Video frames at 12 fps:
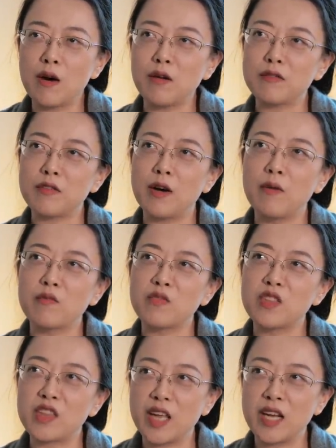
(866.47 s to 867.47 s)

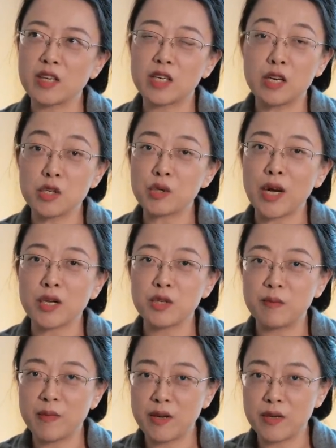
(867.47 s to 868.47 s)
of their
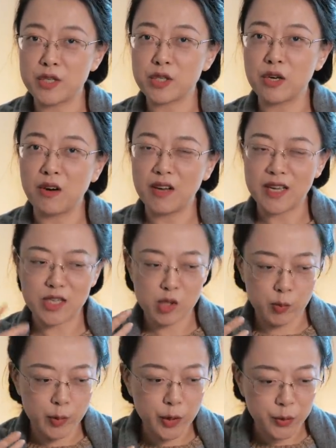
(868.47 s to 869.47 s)
contractual marriage got
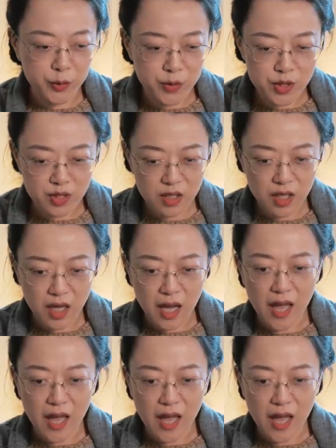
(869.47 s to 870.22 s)
exposed,